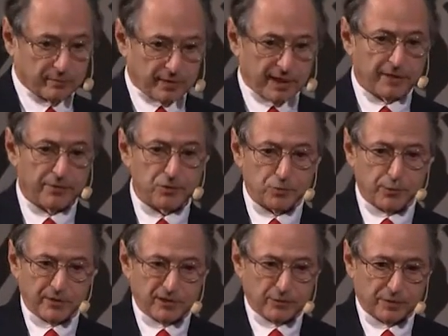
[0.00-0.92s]
English
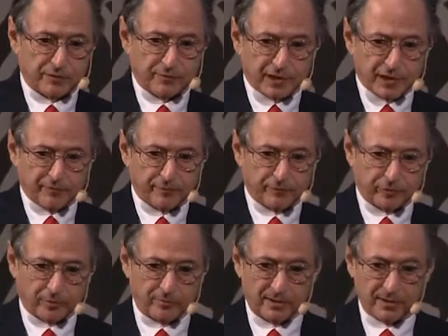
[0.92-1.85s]
winter was very different
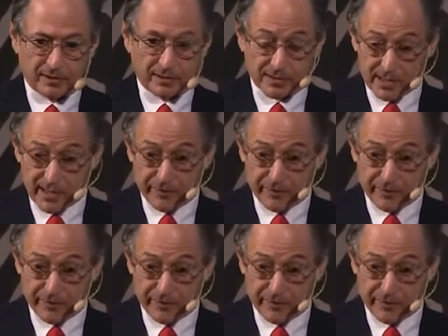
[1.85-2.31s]
from South